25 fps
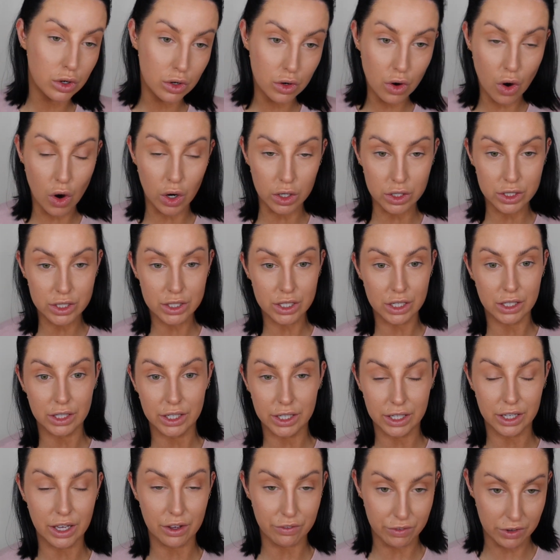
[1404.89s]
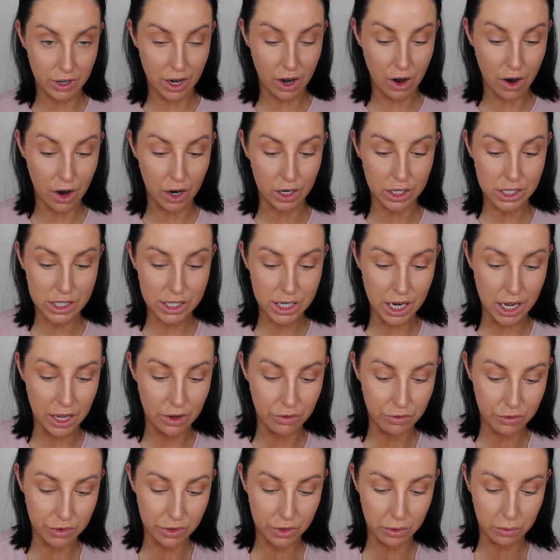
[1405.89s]
constantly given a hard
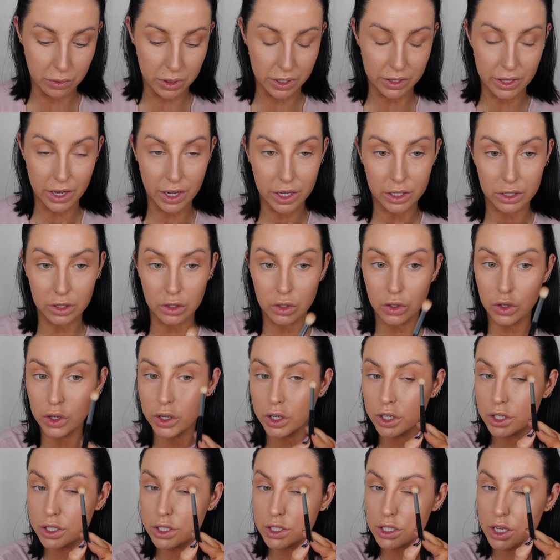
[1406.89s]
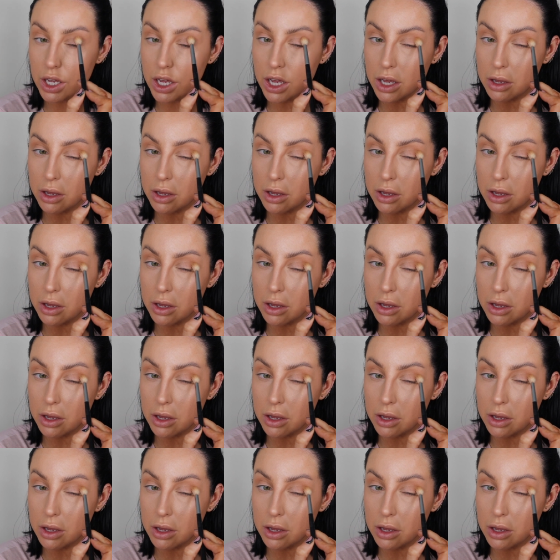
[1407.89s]
time for the way that I looked,